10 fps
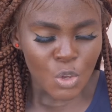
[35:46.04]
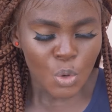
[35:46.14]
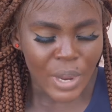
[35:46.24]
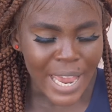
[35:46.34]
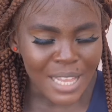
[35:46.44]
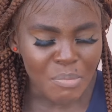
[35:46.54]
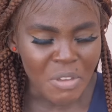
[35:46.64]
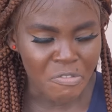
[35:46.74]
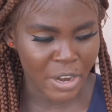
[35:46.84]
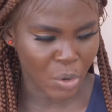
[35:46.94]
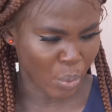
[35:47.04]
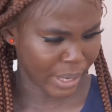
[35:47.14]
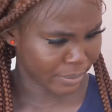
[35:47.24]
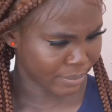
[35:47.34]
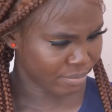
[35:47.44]
You heard me very
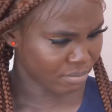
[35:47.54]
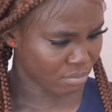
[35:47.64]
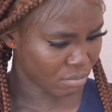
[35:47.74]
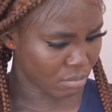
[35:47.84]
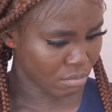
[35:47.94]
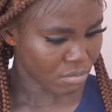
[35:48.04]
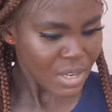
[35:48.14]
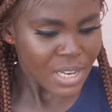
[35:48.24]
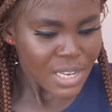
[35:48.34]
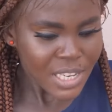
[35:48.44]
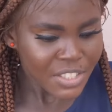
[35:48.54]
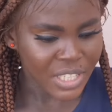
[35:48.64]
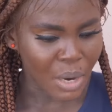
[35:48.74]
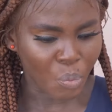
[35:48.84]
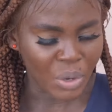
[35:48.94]
well.
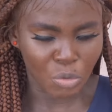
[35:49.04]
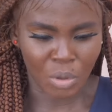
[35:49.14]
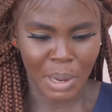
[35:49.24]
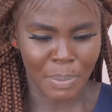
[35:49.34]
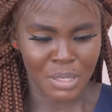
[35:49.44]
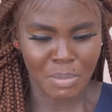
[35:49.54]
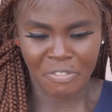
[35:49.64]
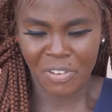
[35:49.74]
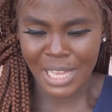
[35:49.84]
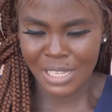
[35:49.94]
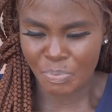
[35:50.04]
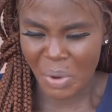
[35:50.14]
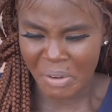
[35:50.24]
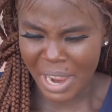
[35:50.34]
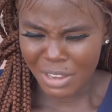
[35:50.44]
Each time we talk about my father's
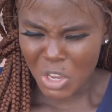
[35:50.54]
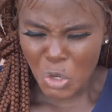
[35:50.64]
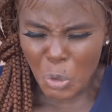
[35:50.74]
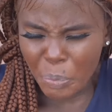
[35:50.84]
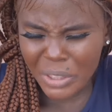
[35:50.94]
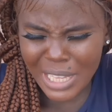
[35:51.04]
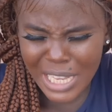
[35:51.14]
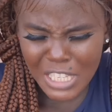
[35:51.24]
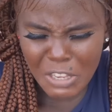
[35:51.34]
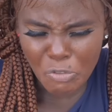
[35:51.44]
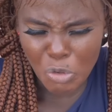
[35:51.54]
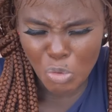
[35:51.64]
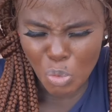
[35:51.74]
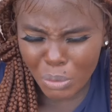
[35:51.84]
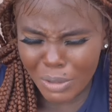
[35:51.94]
burial, you pretend as if you
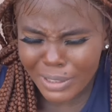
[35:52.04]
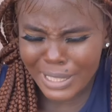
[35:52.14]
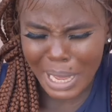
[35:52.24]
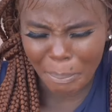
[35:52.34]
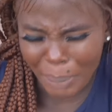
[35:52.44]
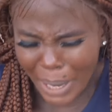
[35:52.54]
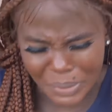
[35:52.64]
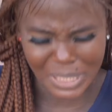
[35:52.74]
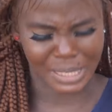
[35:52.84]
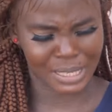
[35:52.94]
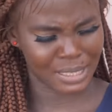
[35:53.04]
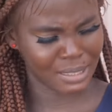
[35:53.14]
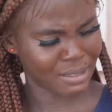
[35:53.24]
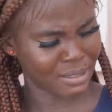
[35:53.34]
know nothing about it.